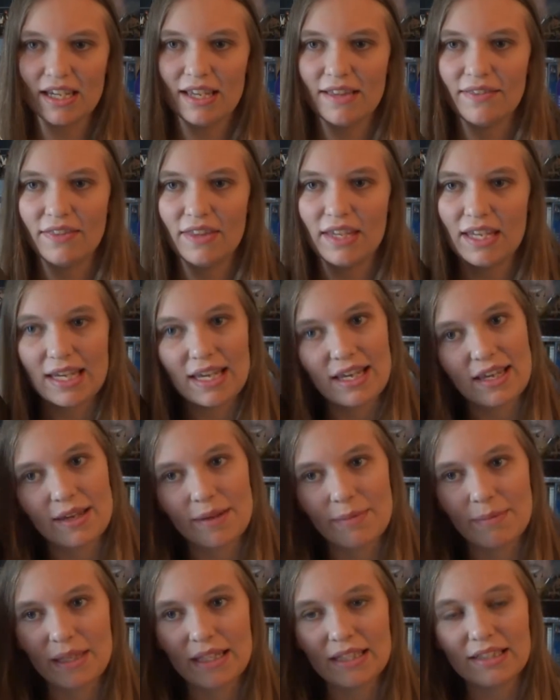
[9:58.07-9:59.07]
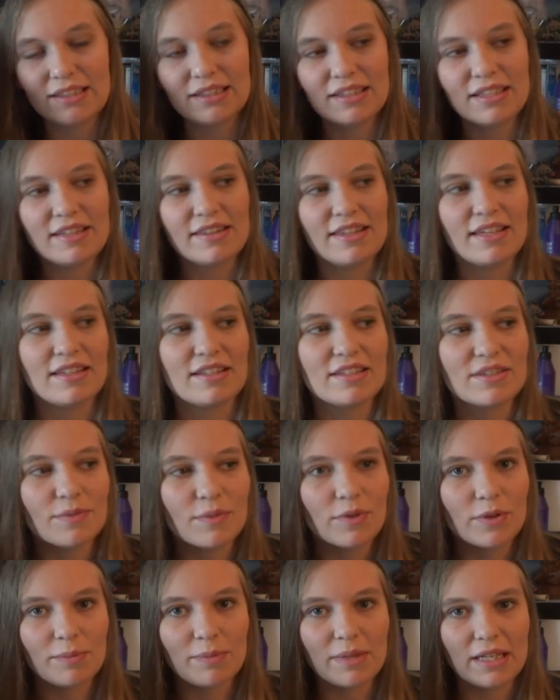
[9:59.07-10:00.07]
in the middle, this
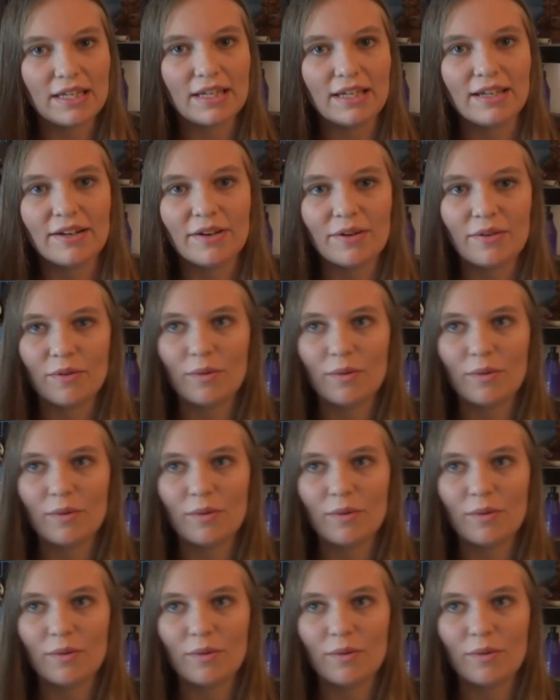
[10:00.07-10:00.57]
would be